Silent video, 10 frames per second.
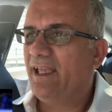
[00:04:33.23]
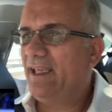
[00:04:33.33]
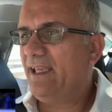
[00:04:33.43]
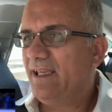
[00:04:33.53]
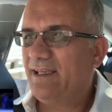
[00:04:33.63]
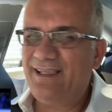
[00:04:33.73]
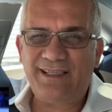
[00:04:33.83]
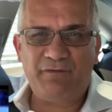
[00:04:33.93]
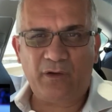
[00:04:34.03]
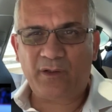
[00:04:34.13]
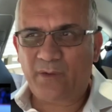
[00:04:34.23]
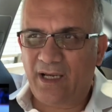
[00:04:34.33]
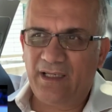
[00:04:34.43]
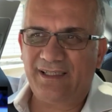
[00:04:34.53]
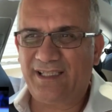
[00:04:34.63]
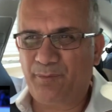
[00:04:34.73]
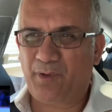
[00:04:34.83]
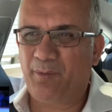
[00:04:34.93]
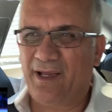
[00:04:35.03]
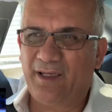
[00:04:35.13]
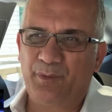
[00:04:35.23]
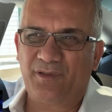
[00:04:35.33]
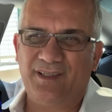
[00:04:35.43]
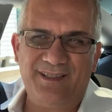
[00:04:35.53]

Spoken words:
he's a very realistic, pragmatic person.